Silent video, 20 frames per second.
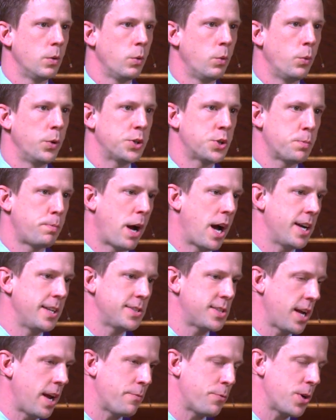which
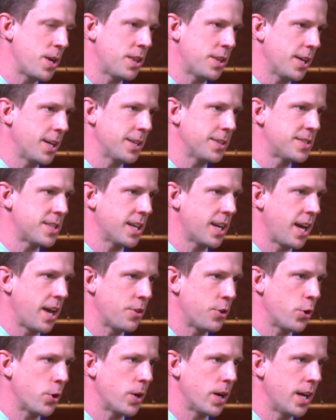binds everything
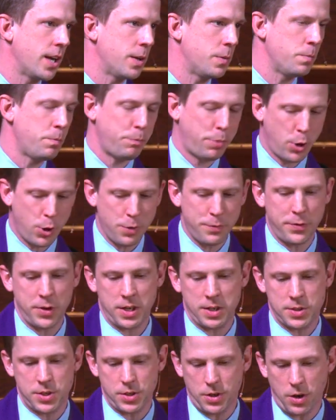together in
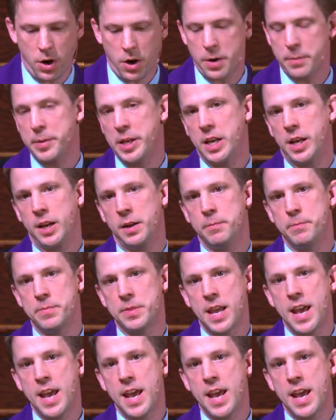perfect harmony.